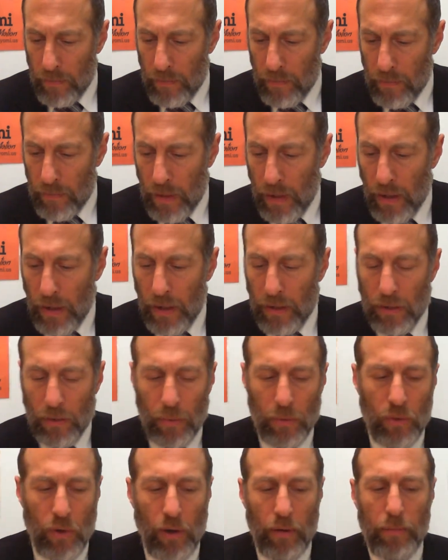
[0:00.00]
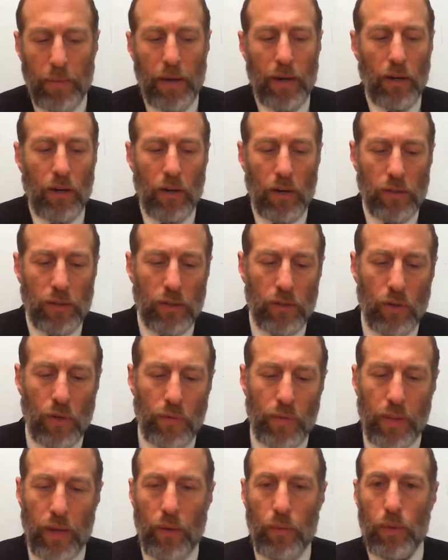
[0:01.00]
And I guess they were talking about a gozis
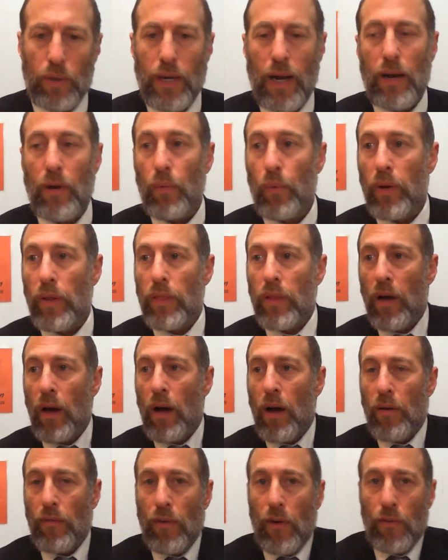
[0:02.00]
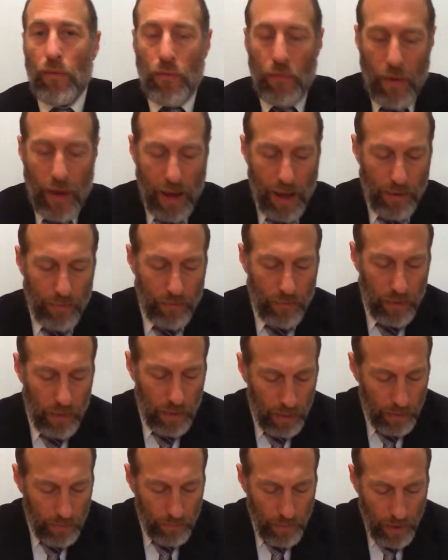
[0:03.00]
over there, which had a width of five
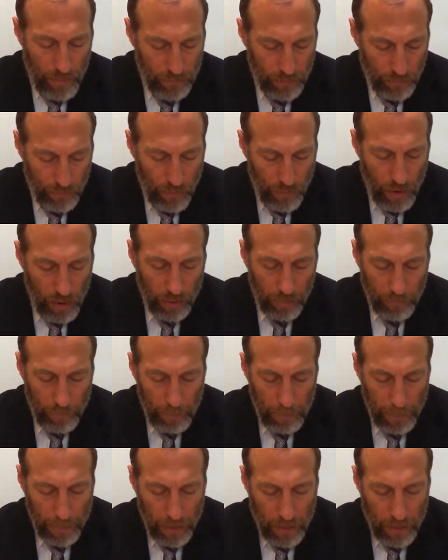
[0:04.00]
tefachim.